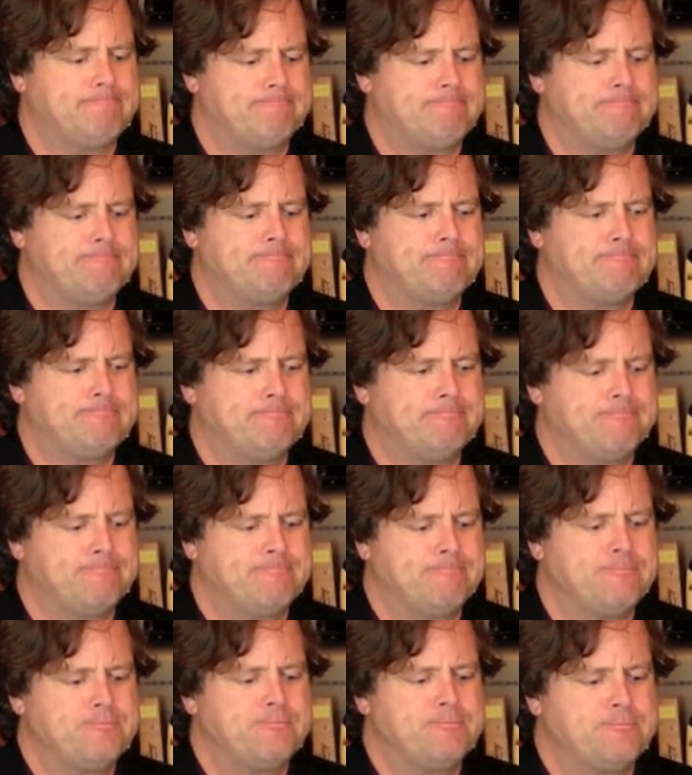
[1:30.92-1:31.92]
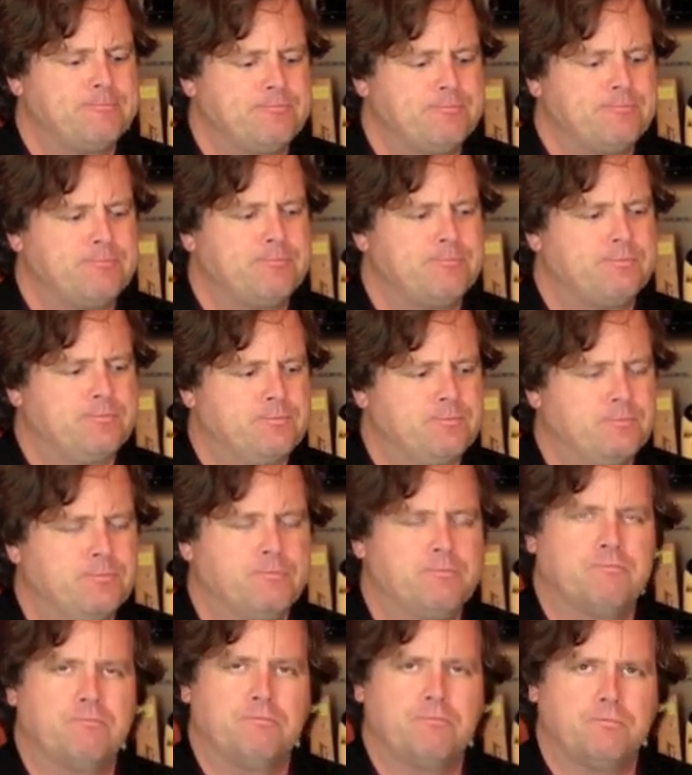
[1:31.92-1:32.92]

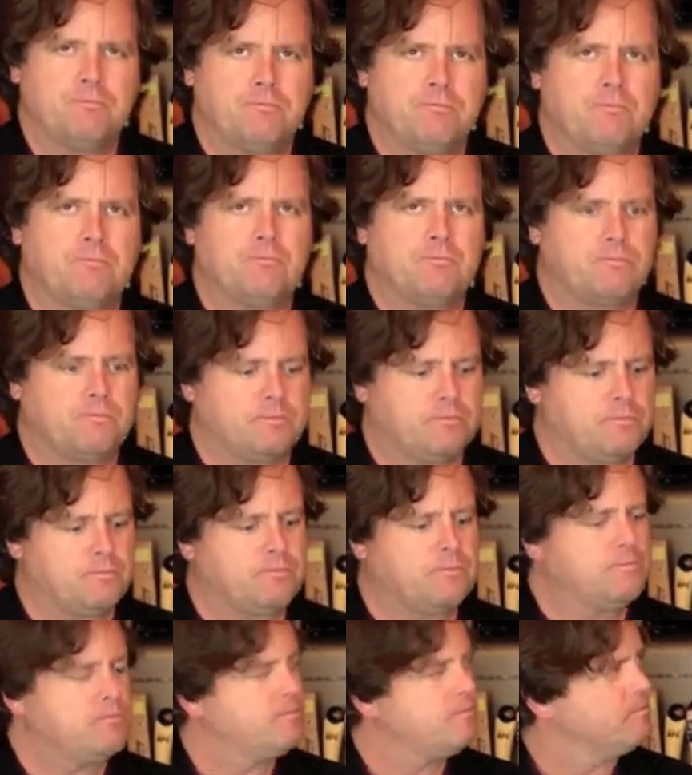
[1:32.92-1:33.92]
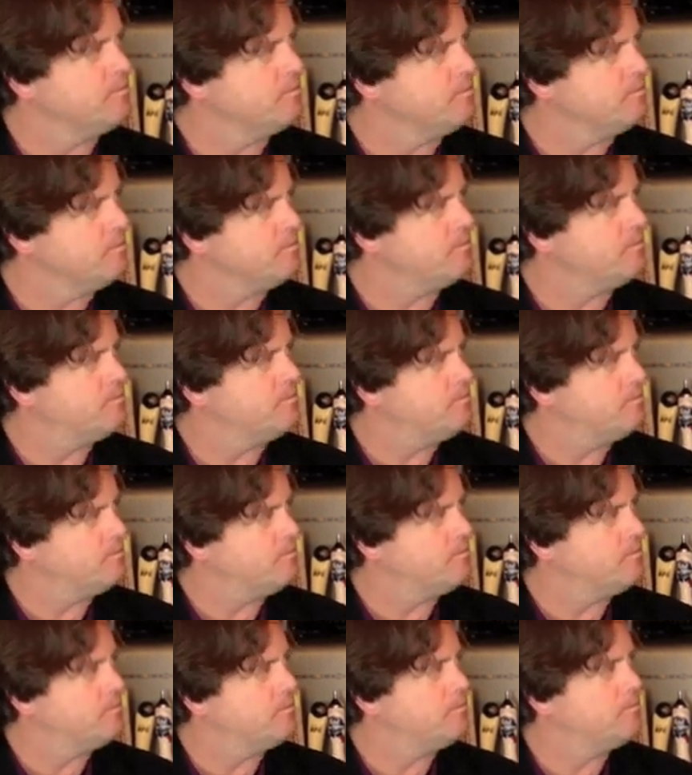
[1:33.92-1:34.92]

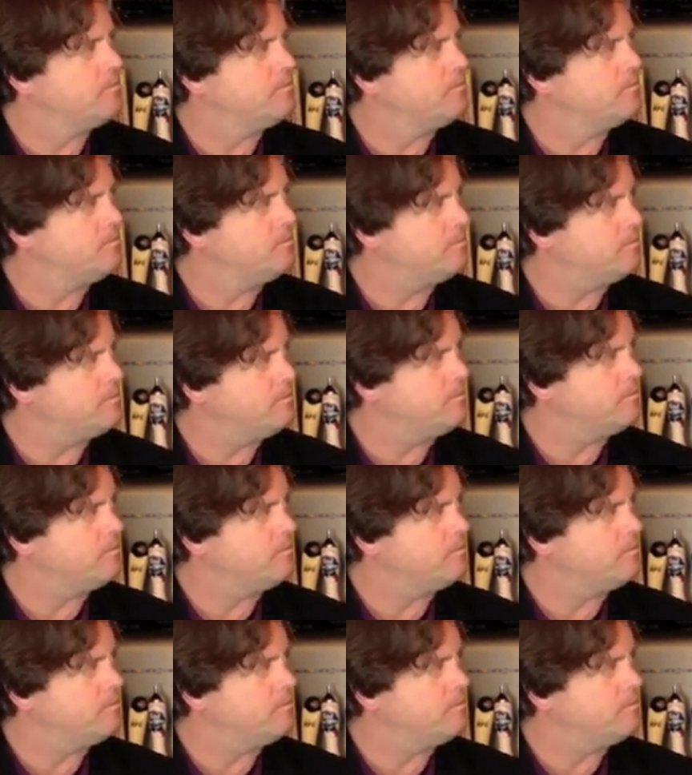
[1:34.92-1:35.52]
The person shown says nothing.